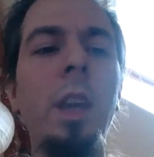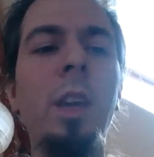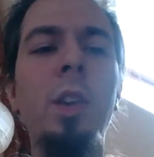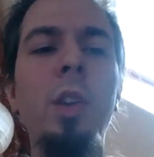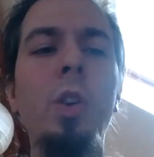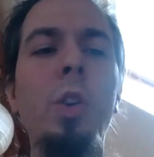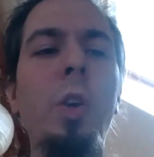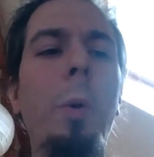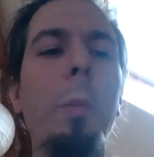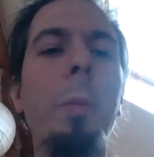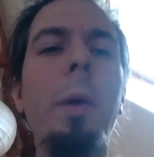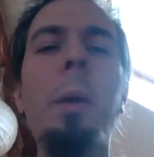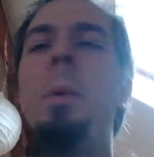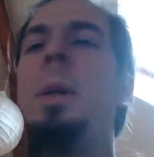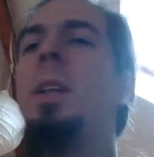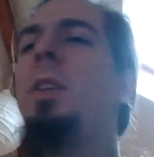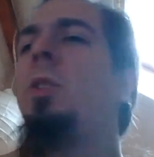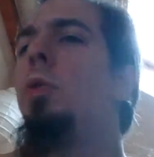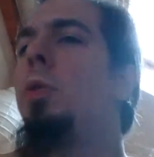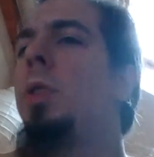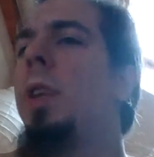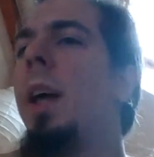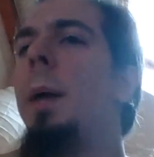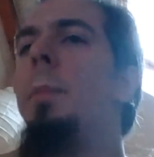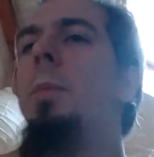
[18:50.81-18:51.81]
Maybe
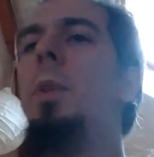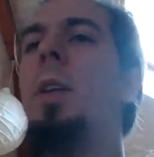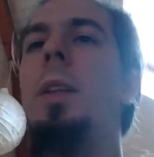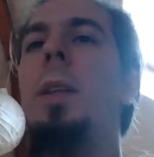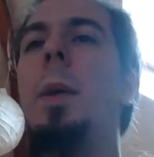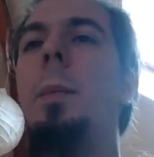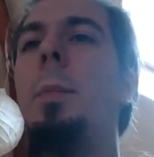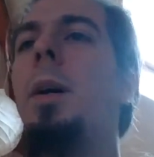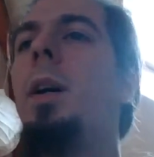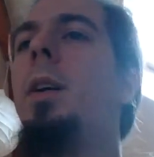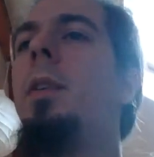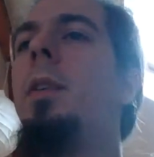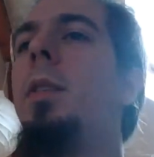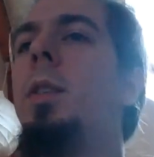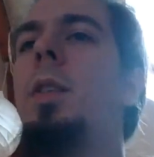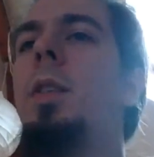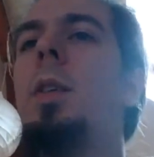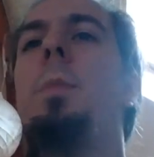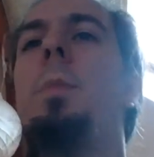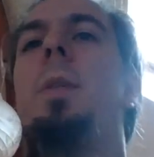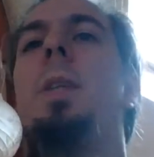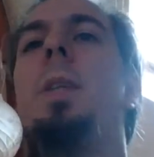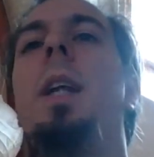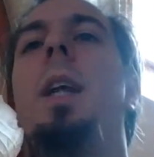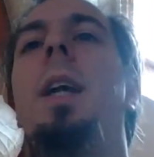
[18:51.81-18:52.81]
2 times the demand or
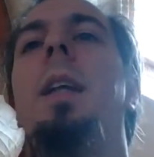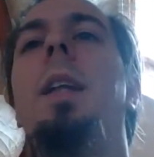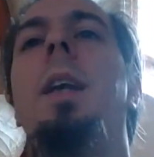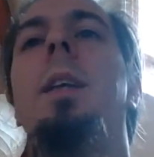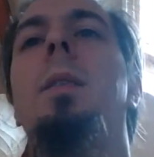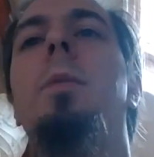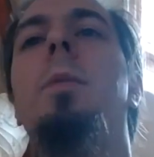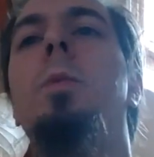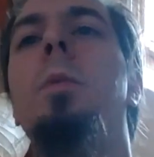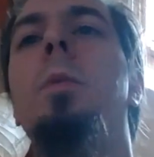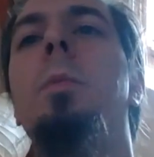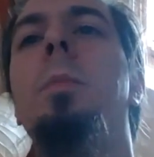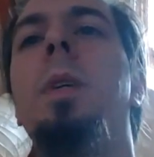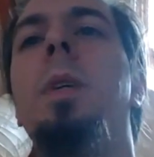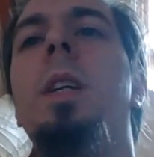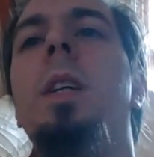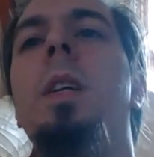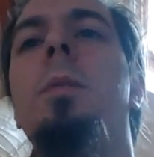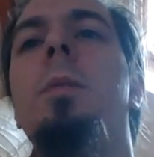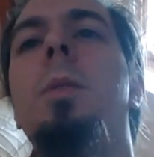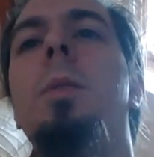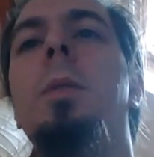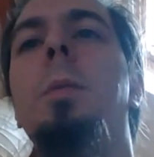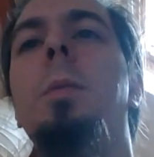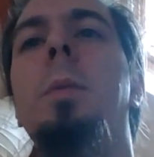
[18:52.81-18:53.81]
something like that would
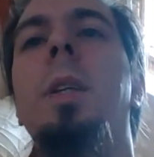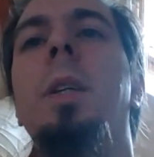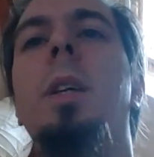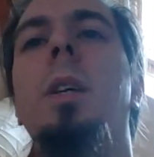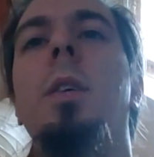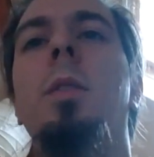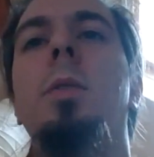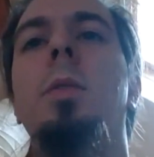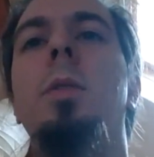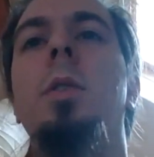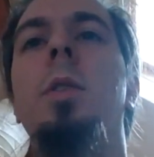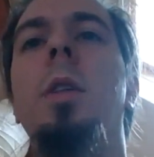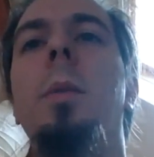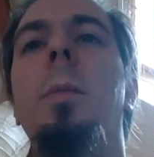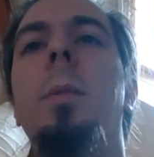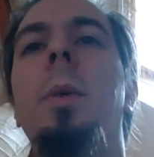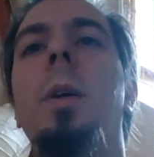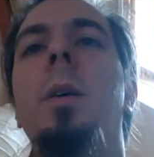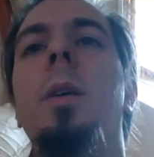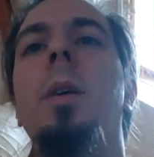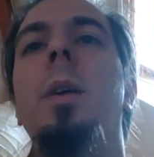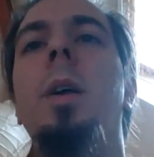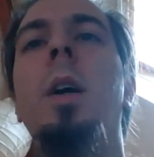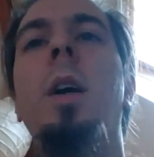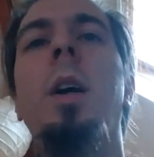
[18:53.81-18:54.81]
be a good
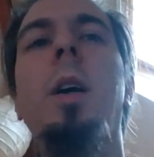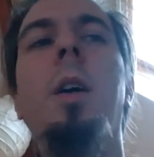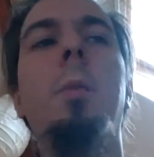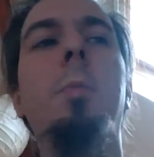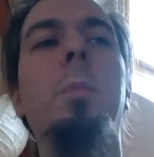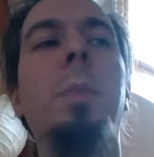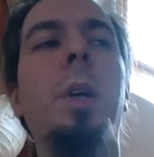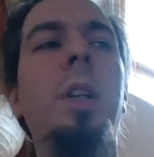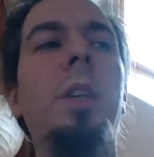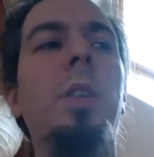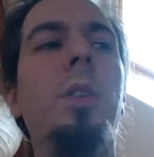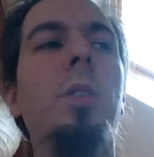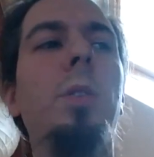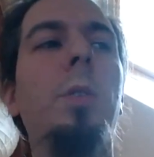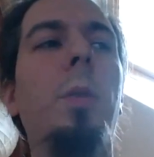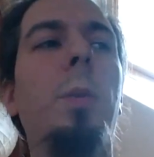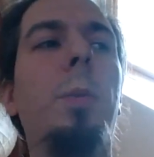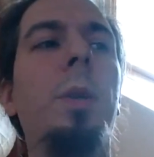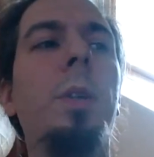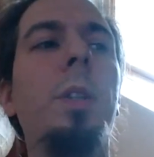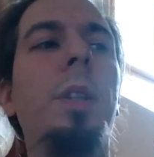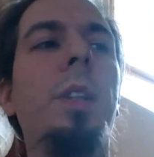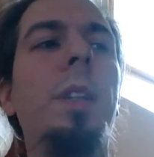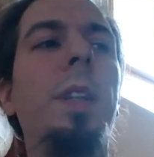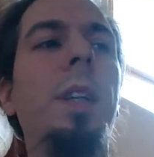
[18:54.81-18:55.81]
number. But you don't
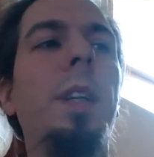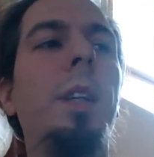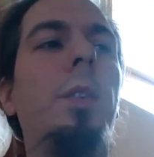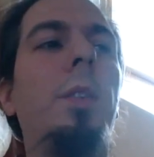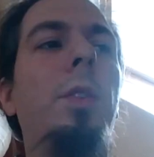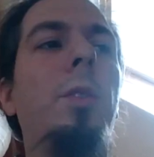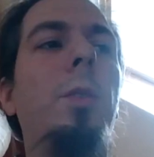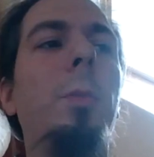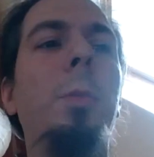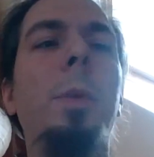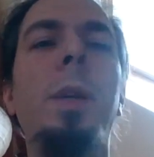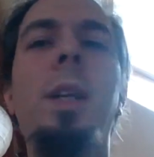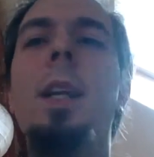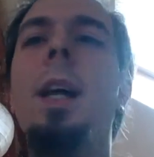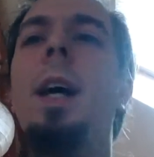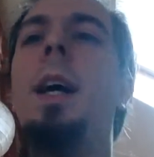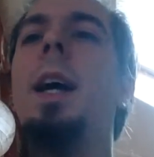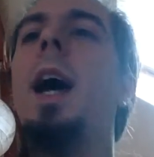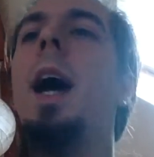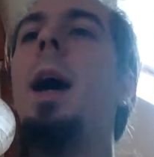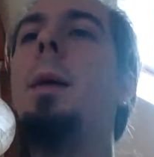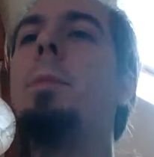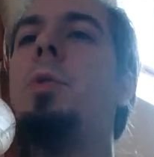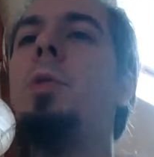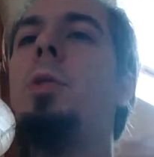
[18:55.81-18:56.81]
want it to be like
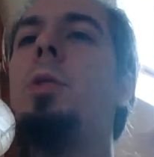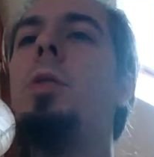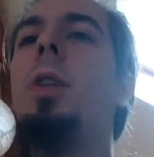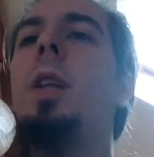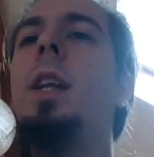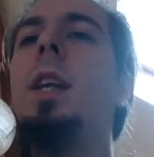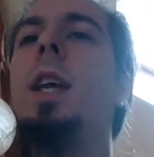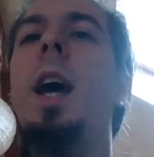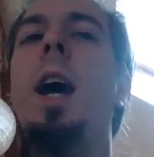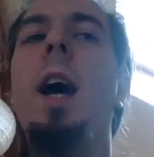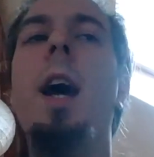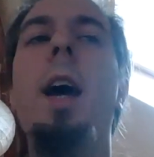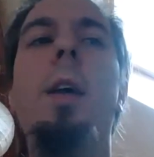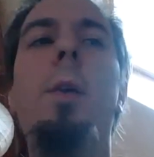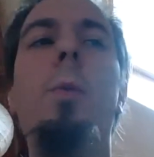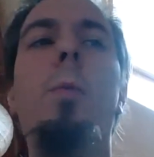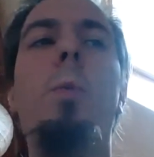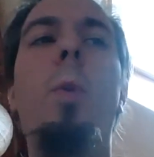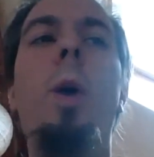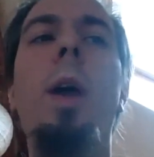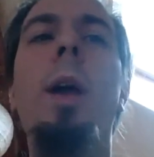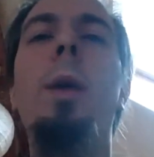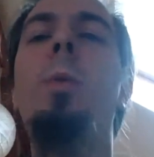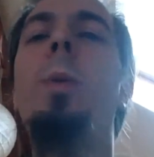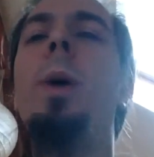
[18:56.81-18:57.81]
absolutely high,
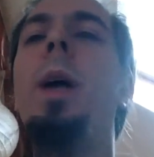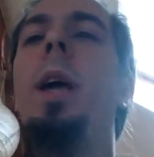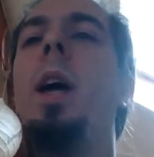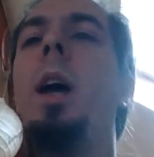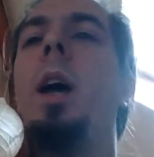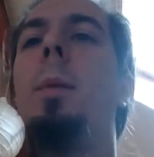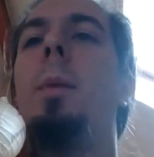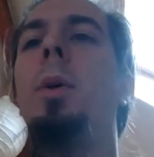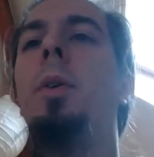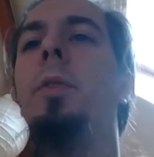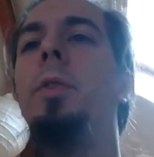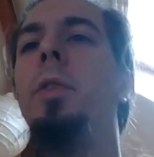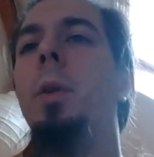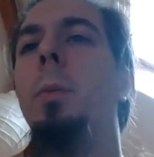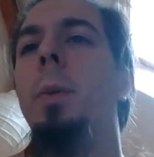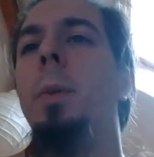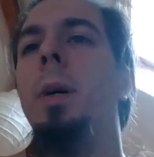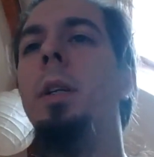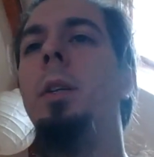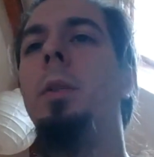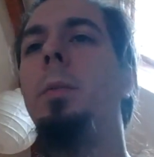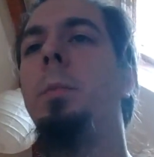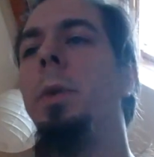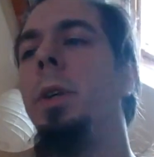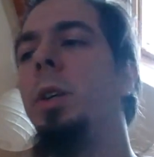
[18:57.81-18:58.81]
way above
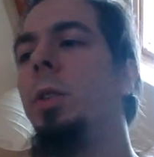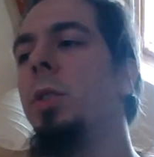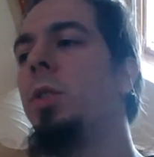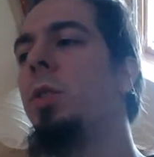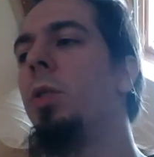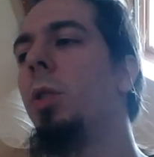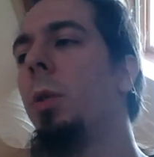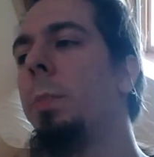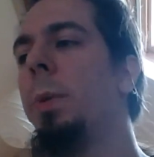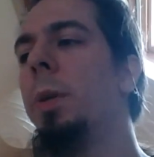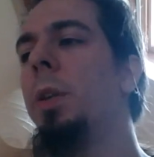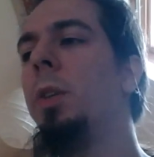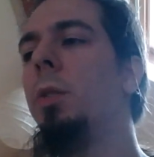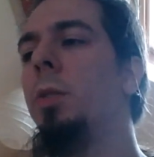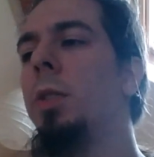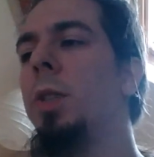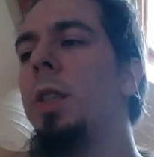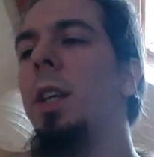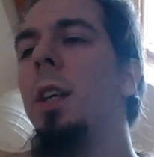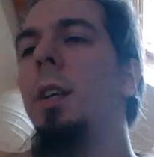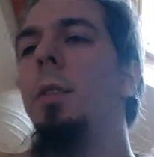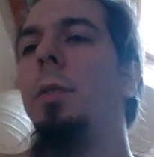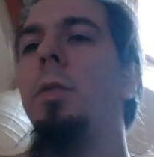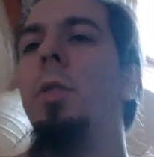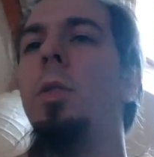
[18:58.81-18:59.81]
demand, because you open
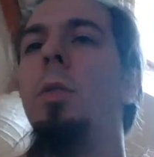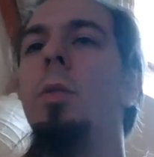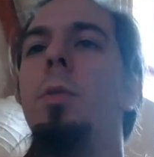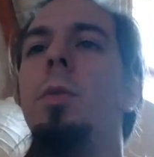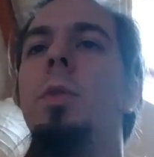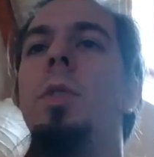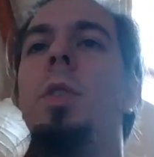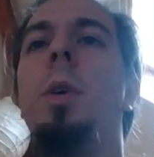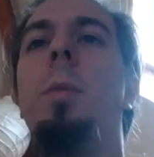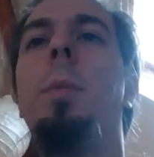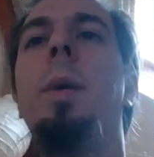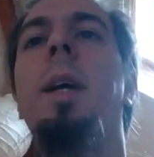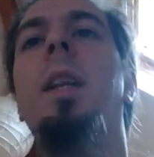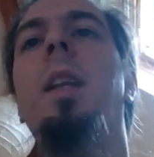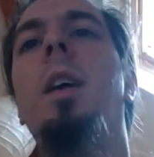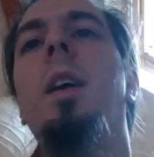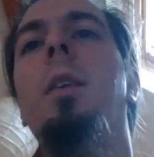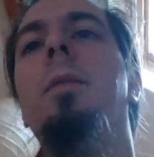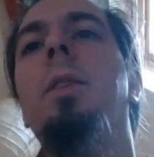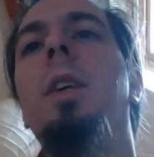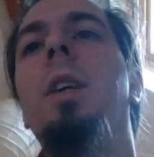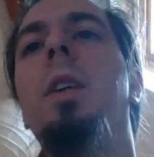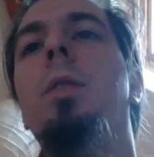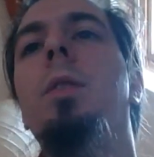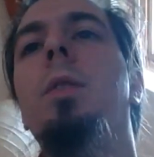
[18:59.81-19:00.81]
yourself to some attack
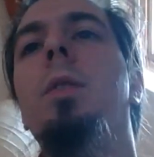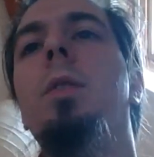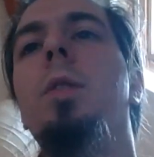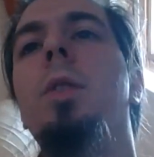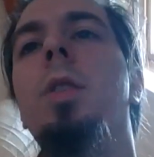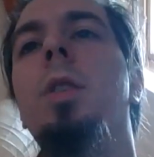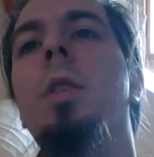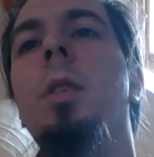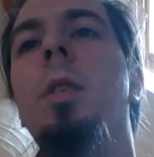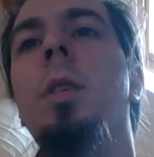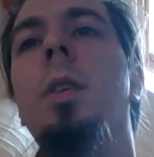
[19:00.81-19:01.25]
vectors.